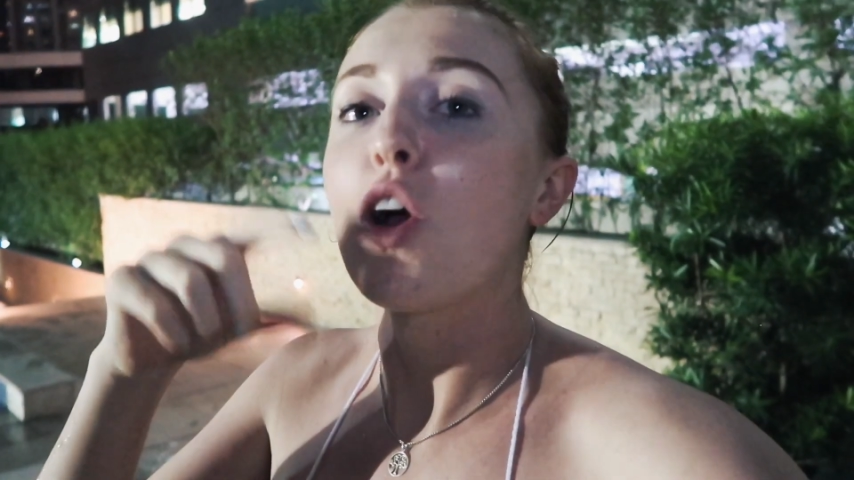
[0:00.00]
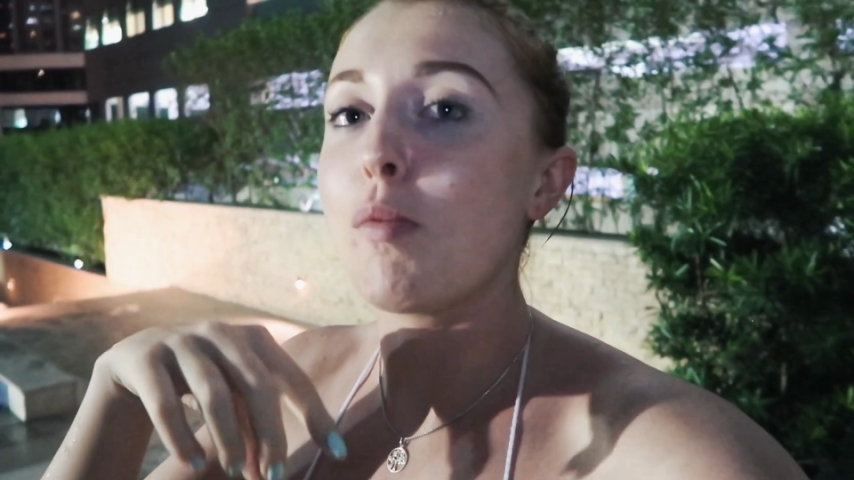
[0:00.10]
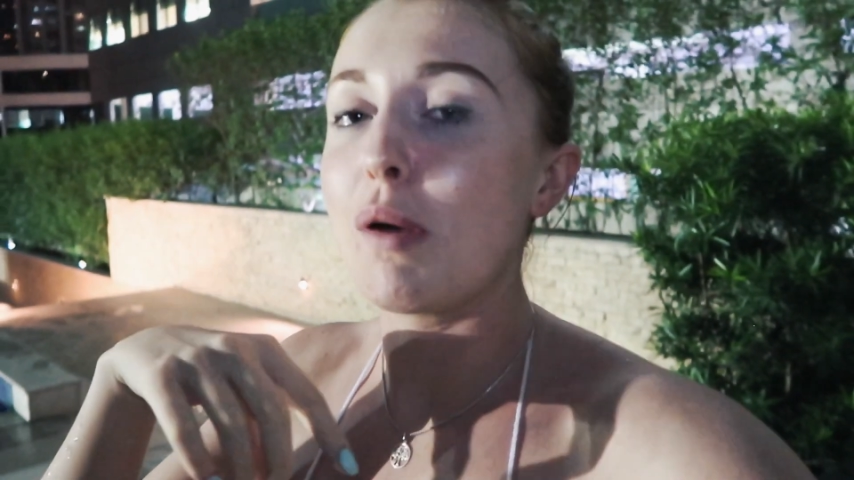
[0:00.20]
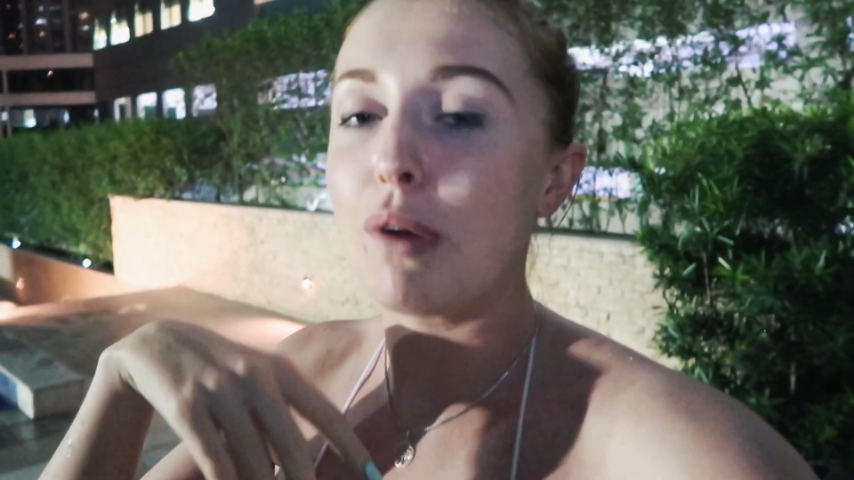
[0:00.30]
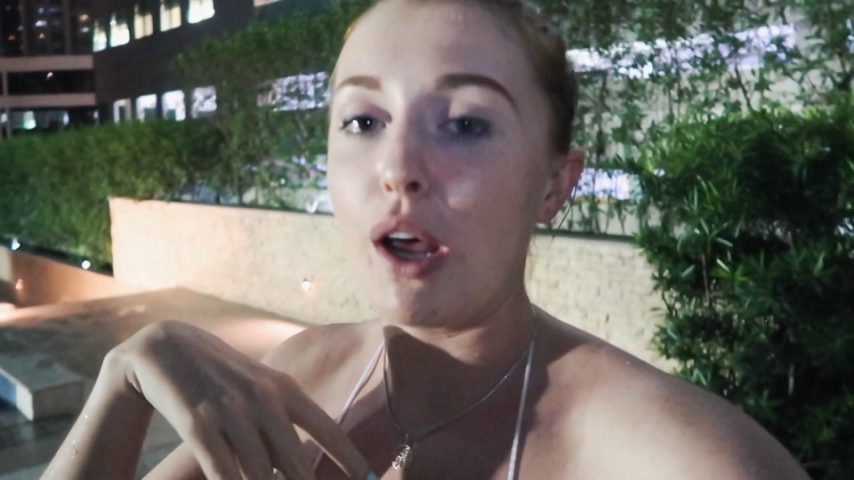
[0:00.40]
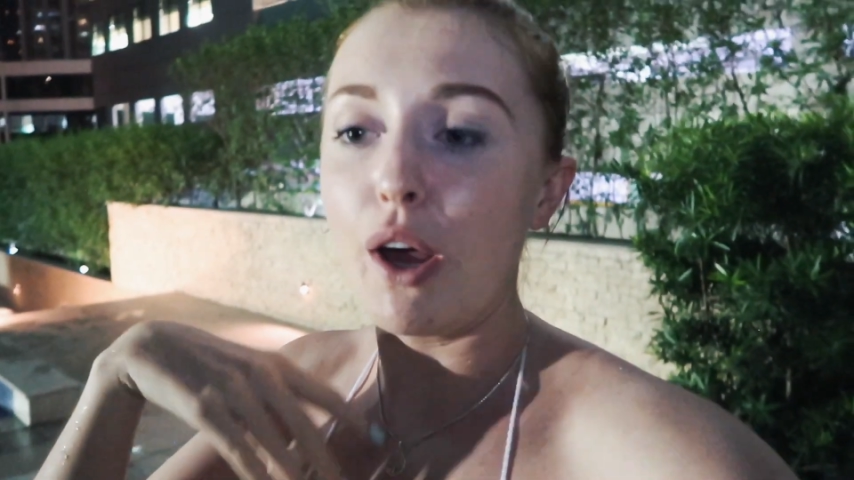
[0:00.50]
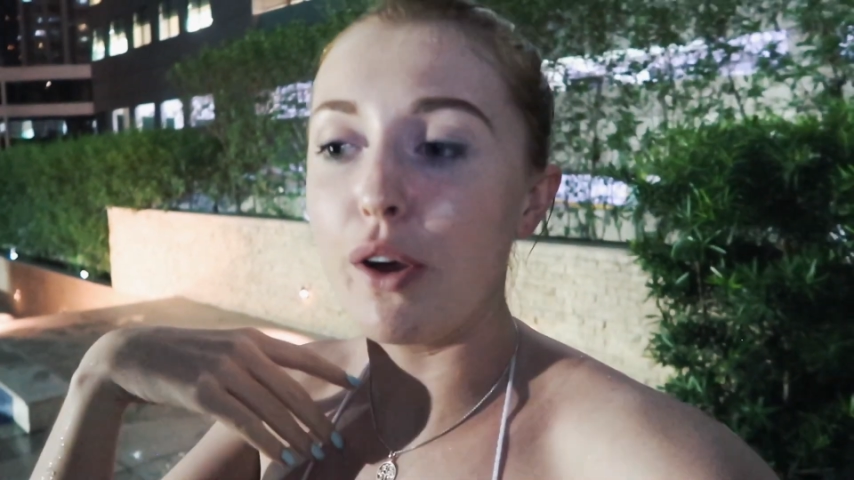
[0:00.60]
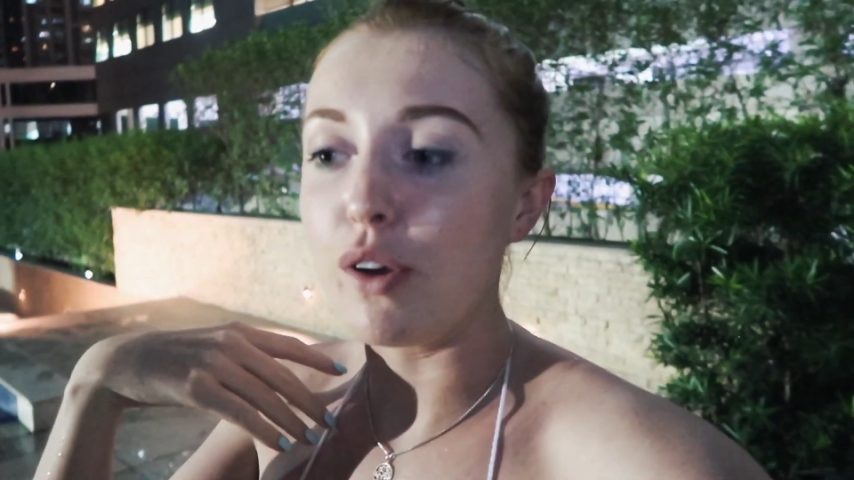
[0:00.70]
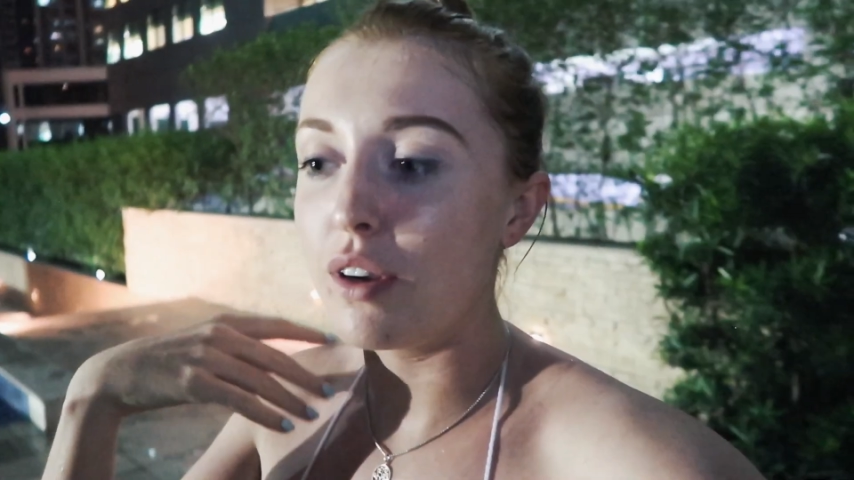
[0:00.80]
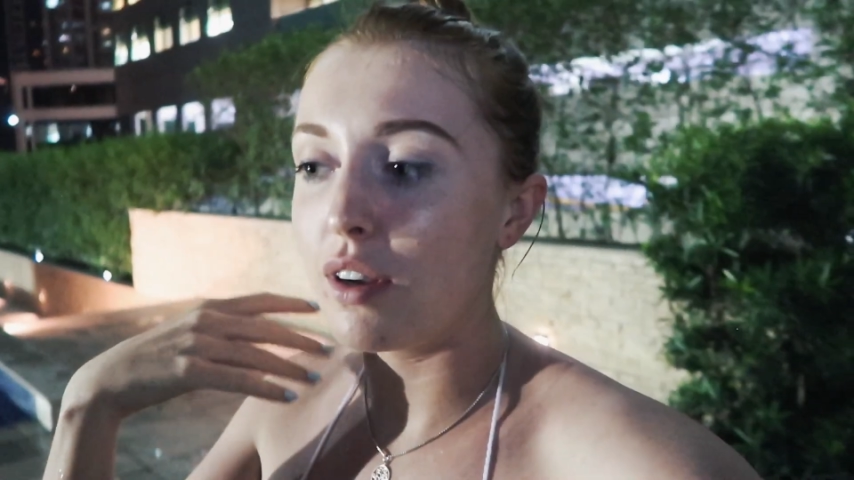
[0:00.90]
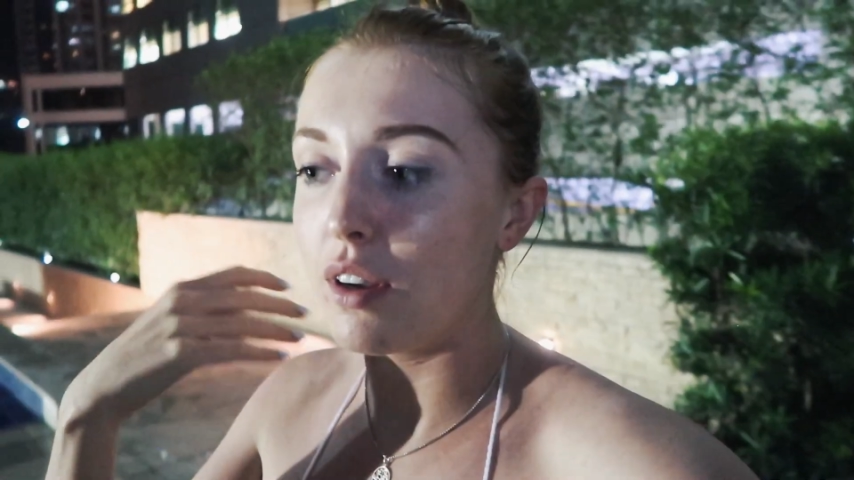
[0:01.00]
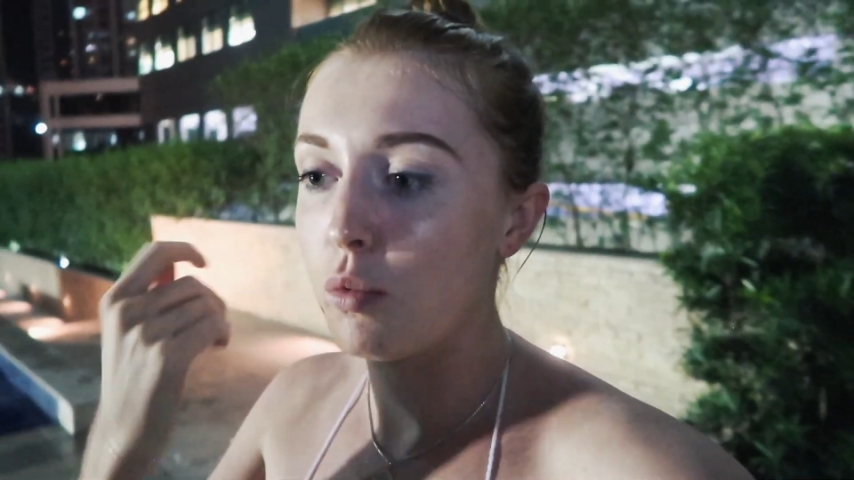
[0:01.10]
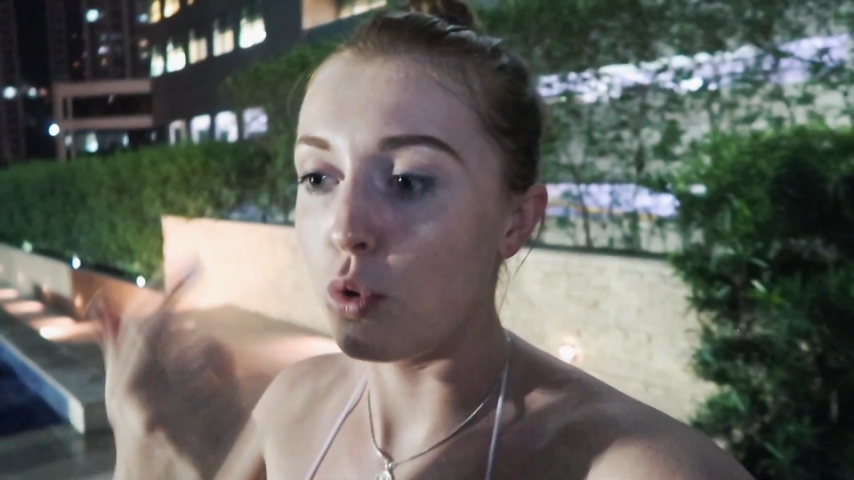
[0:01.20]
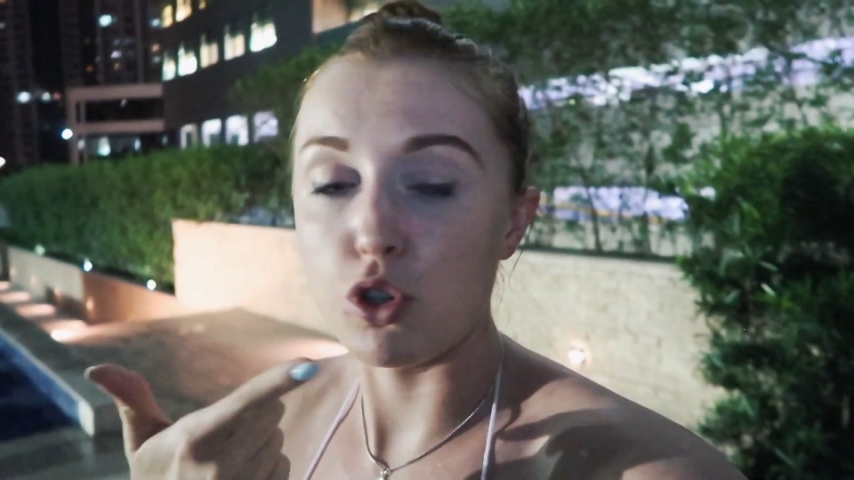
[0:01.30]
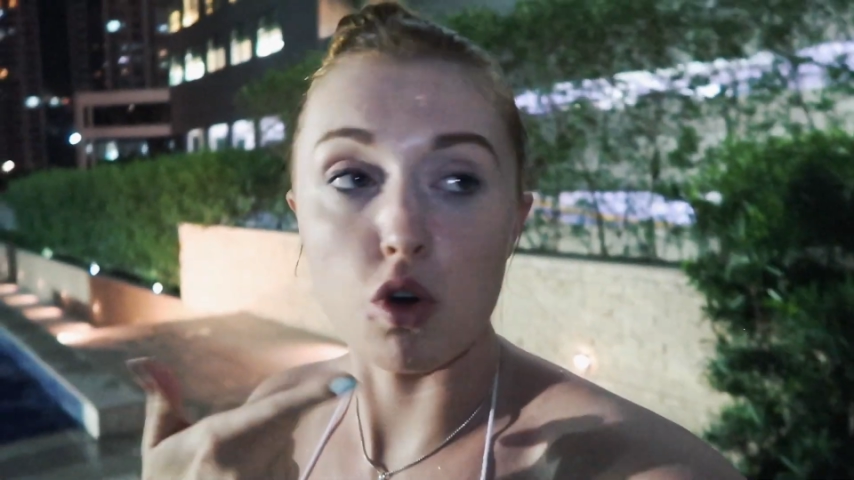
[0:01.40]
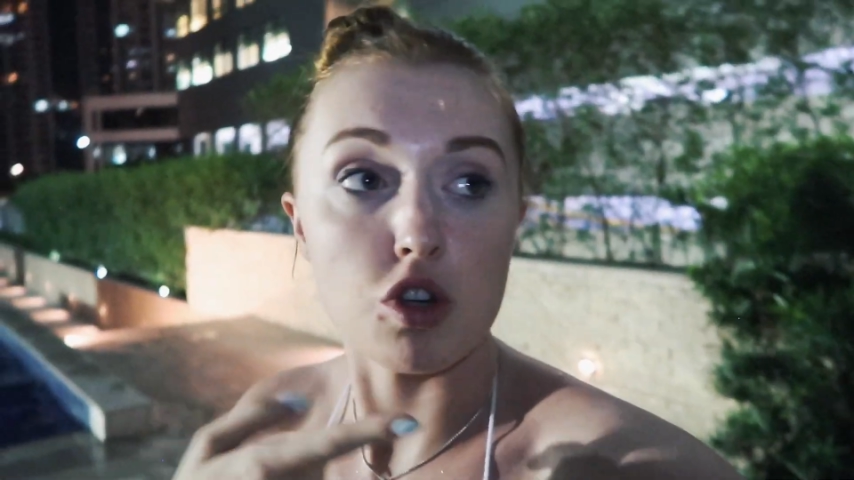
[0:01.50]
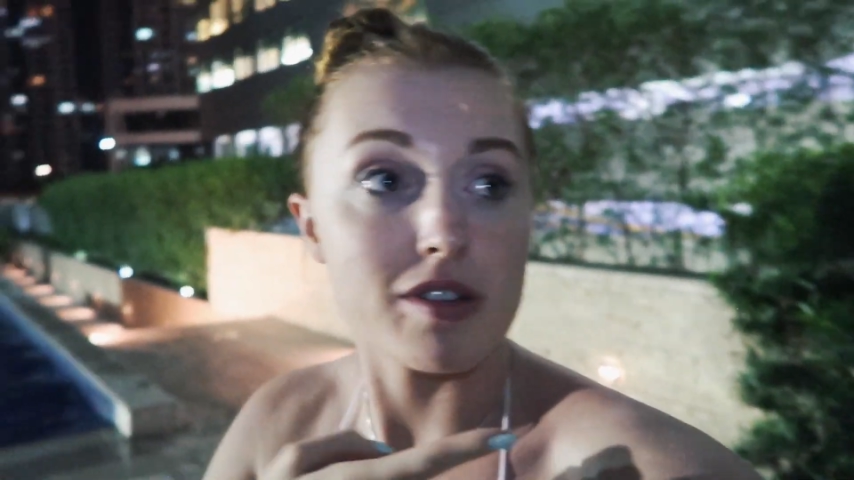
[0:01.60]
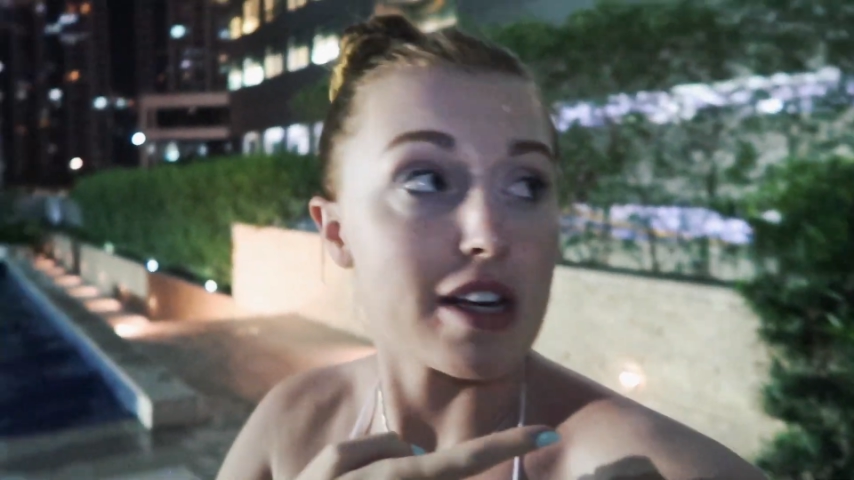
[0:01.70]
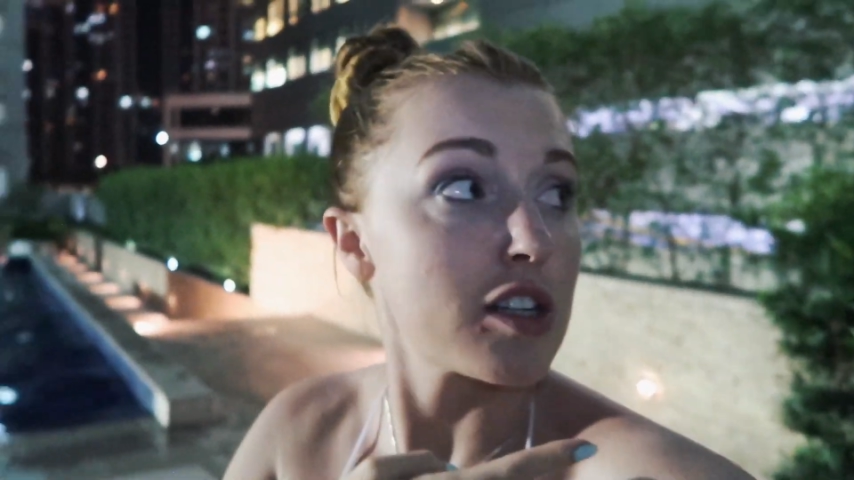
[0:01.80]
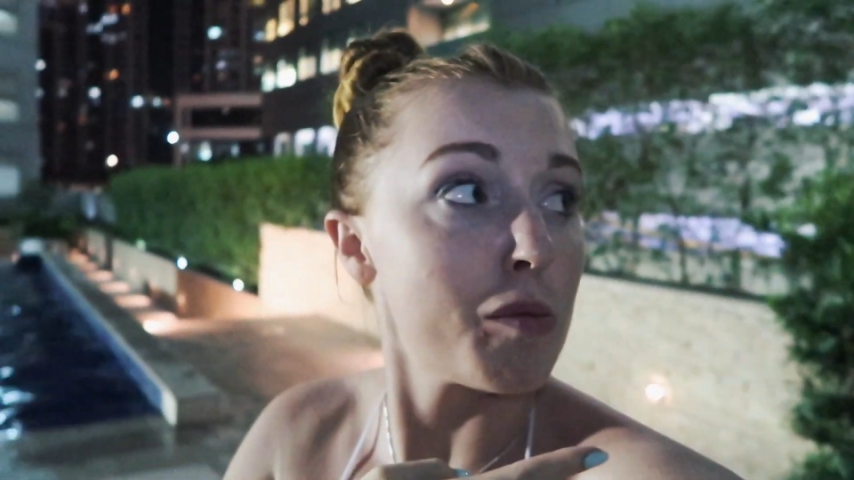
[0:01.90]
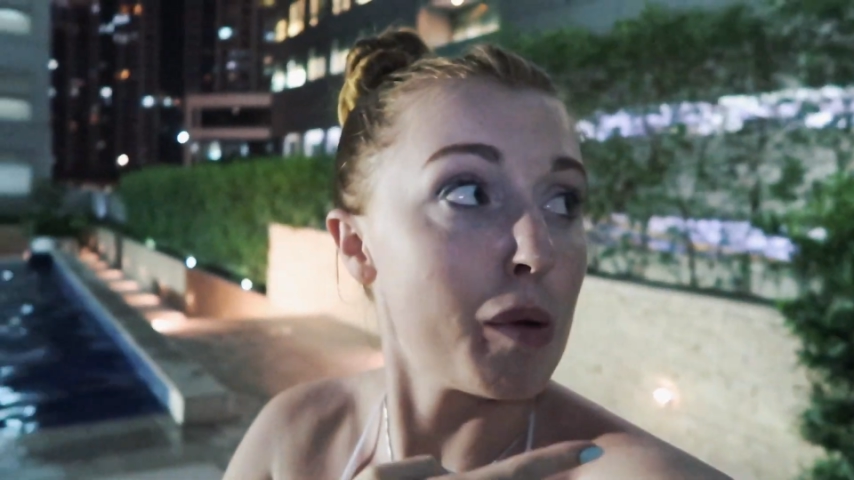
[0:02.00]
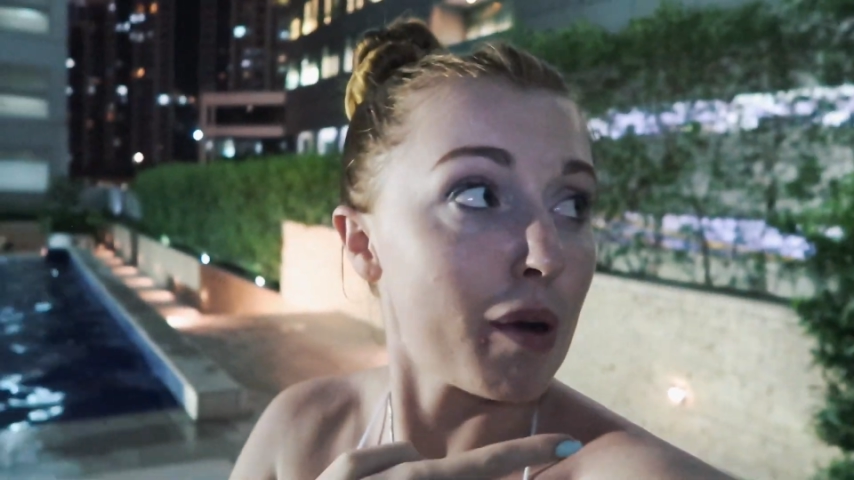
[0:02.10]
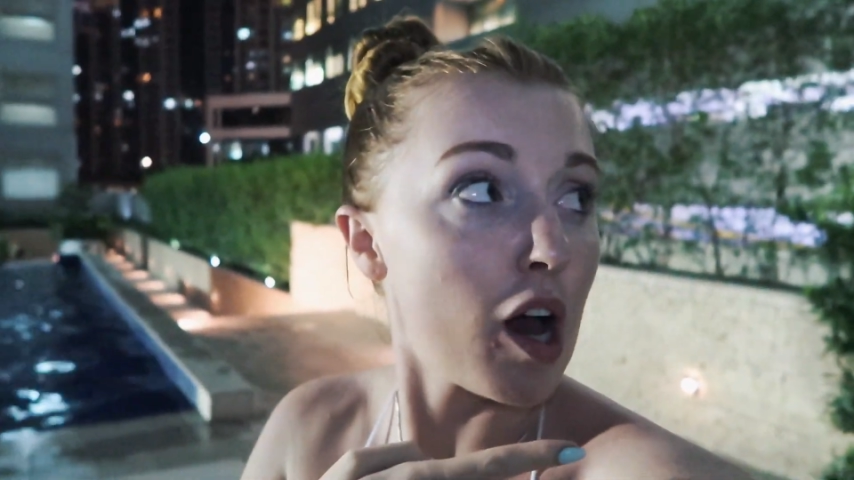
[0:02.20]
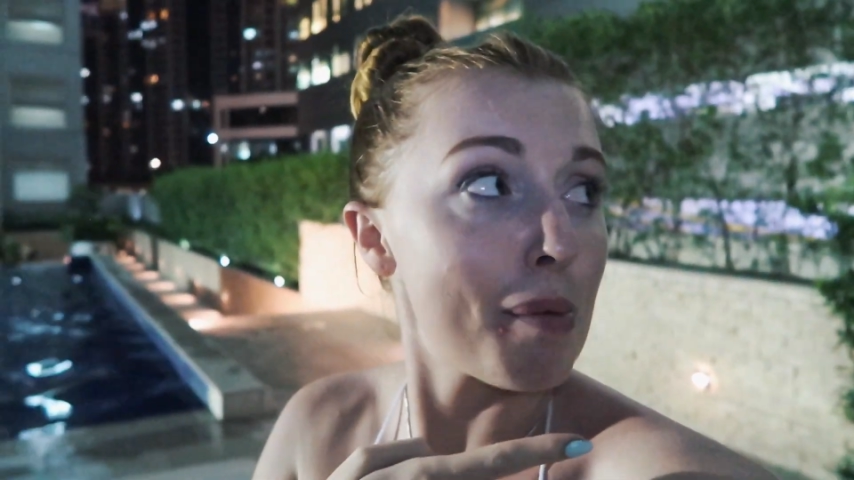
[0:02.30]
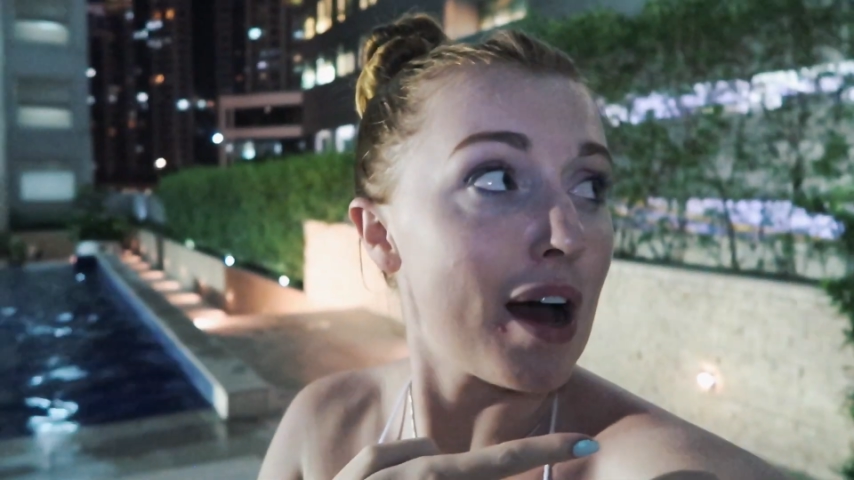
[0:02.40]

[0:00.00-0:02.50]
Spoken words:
Comment below what George said to comment below